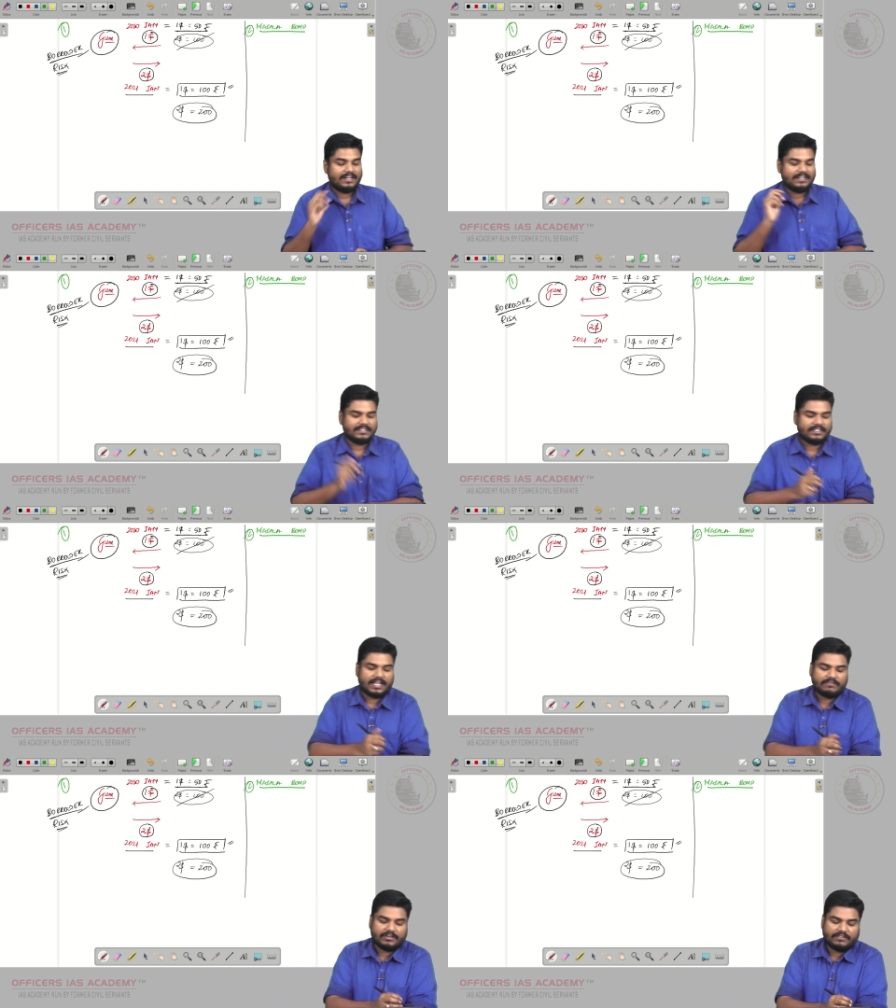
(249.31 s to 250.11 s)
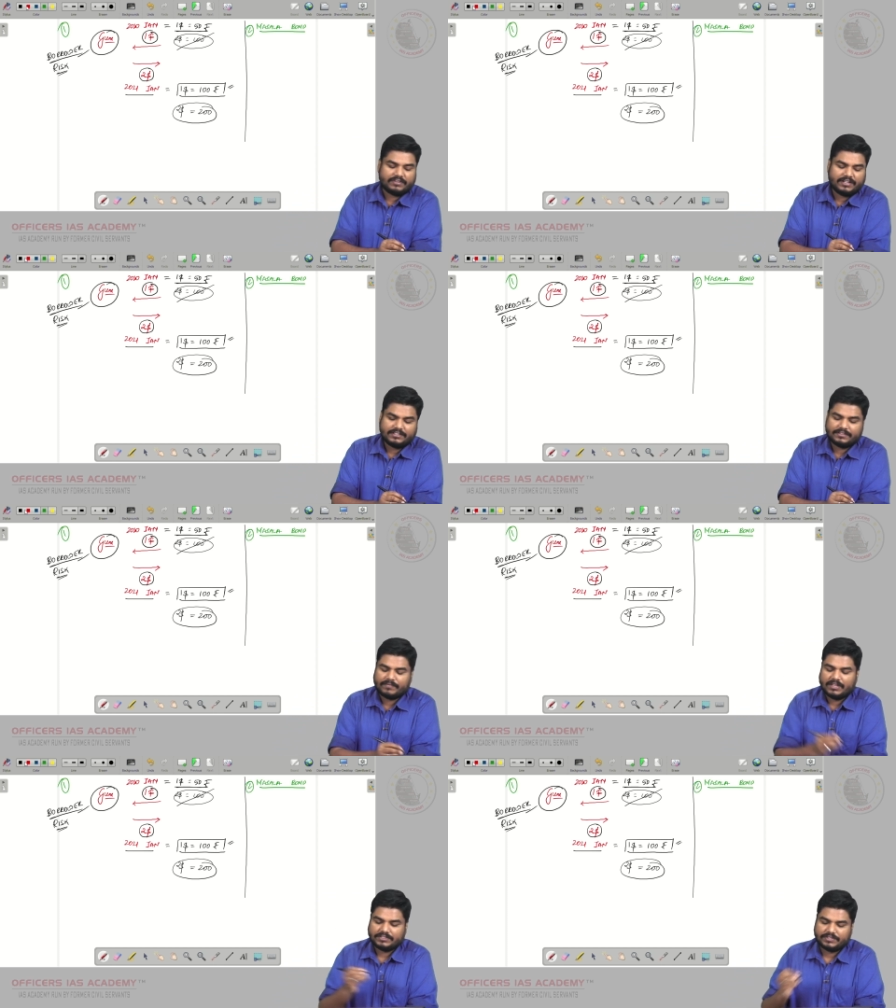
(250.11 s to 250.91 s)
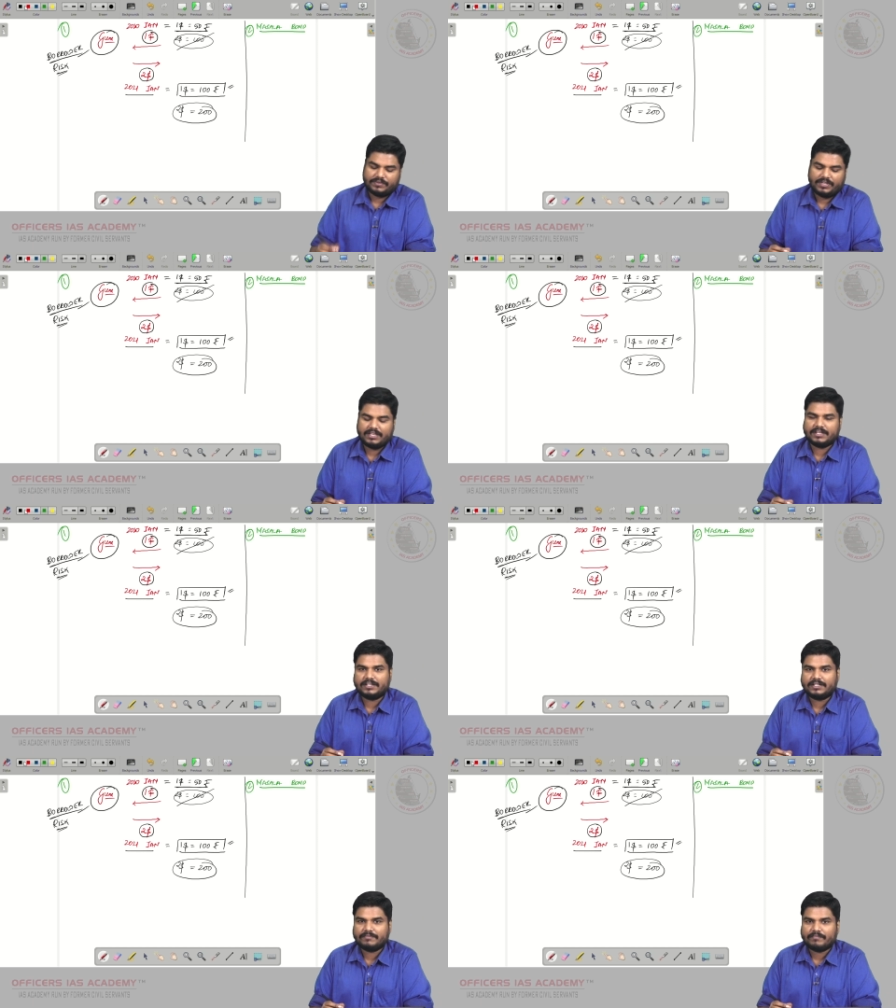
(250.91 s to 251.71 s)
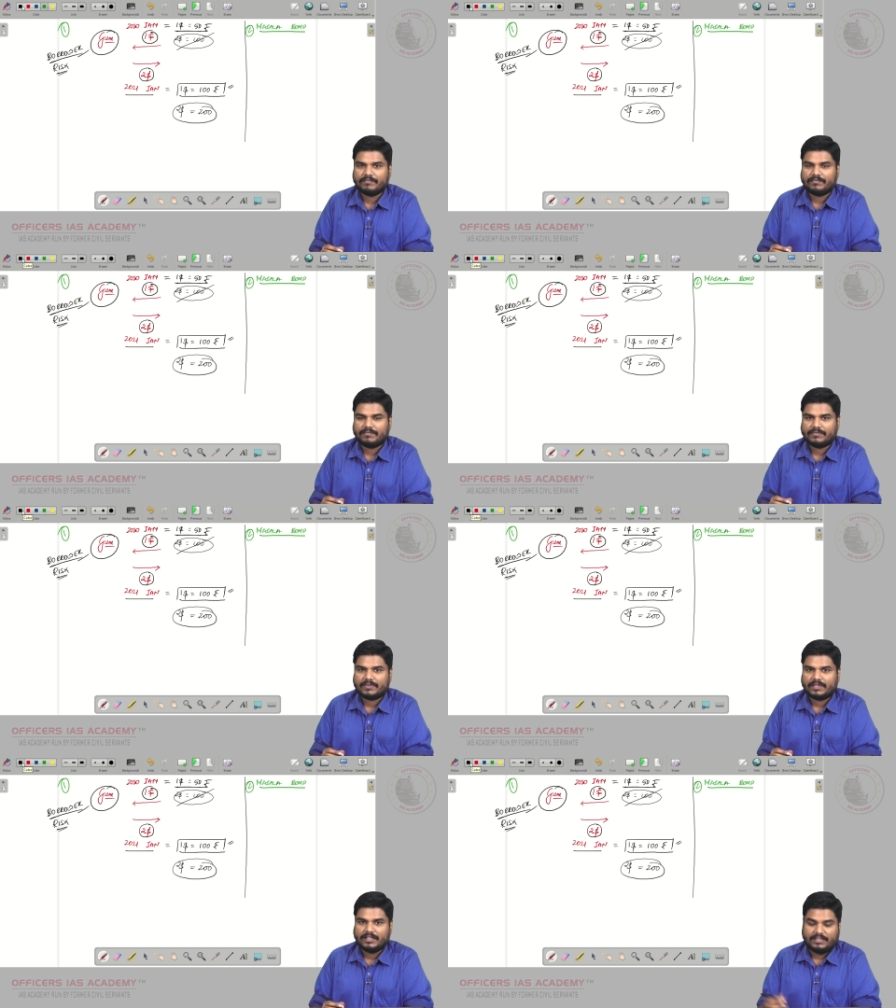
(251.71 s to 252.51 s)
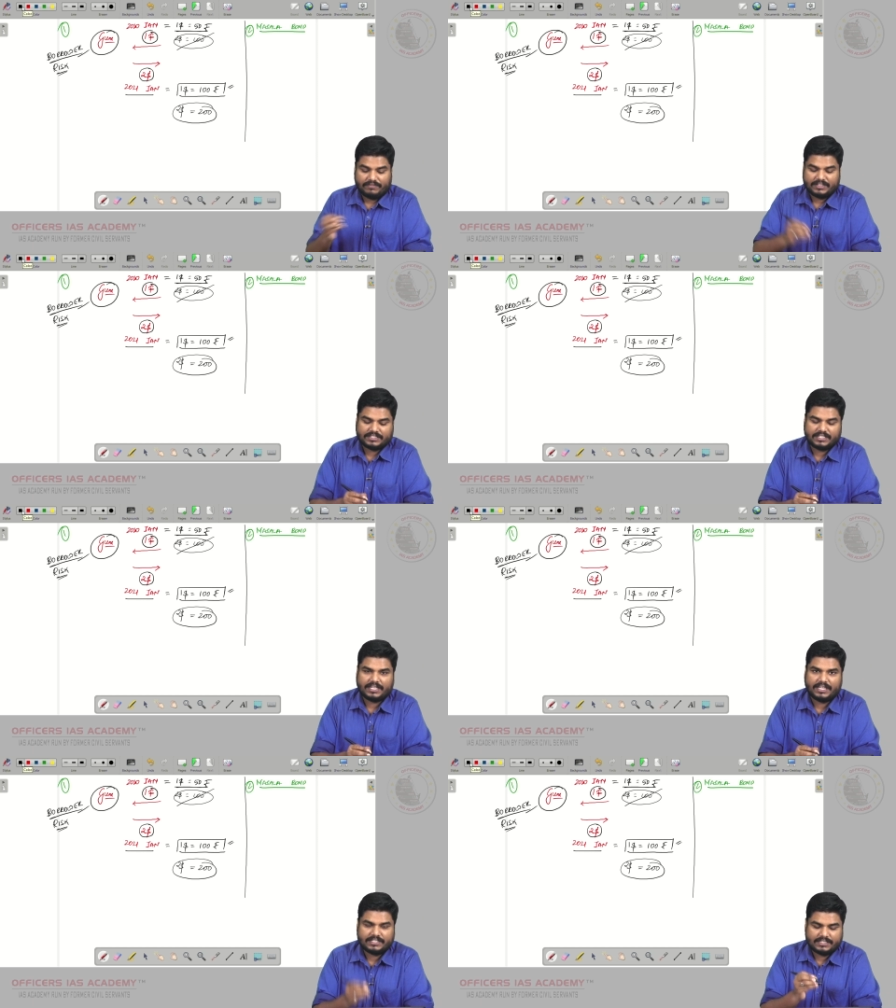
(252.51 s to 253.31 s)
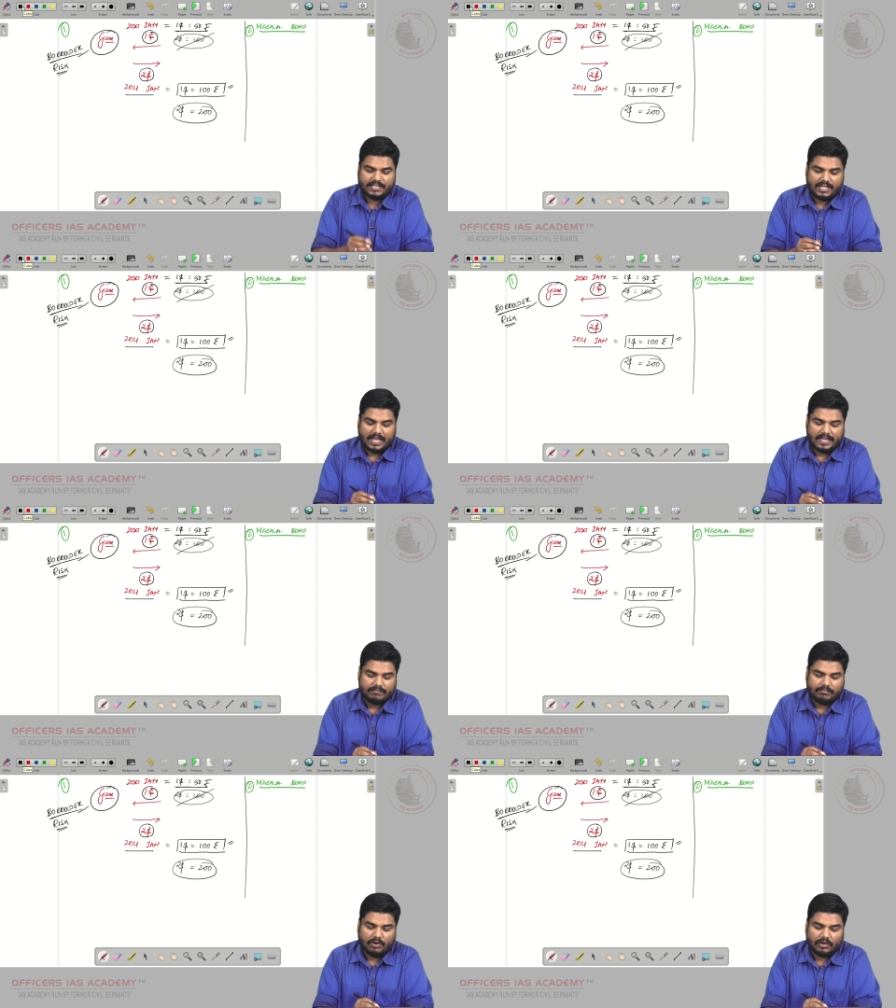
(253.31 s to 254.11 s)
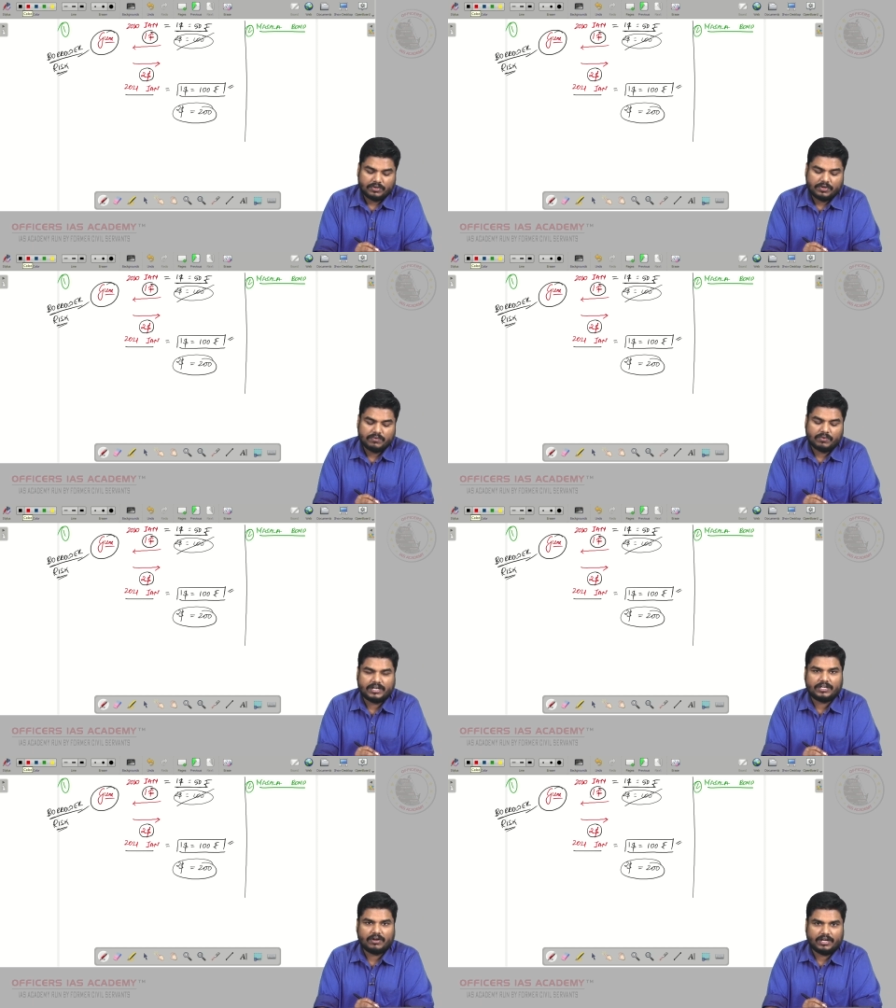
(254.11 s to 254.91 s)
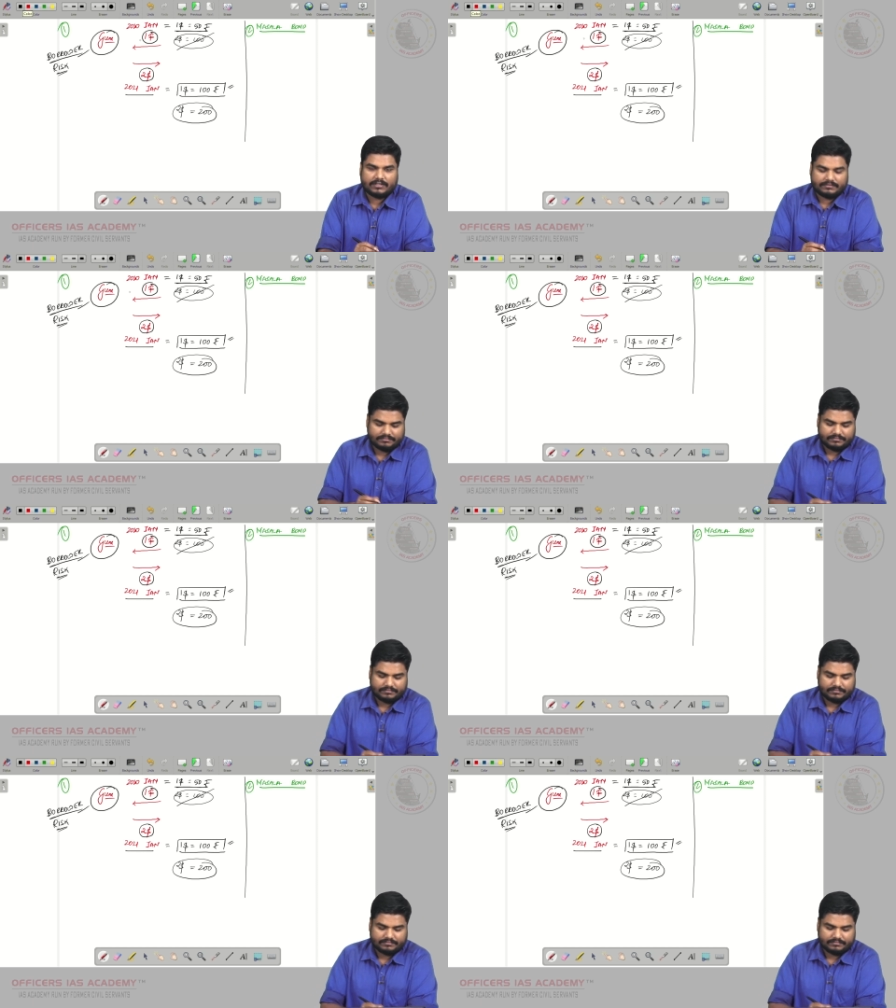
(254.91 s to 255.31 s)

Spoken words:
Listen carefully friends. So, here in the first case I borrowed $1.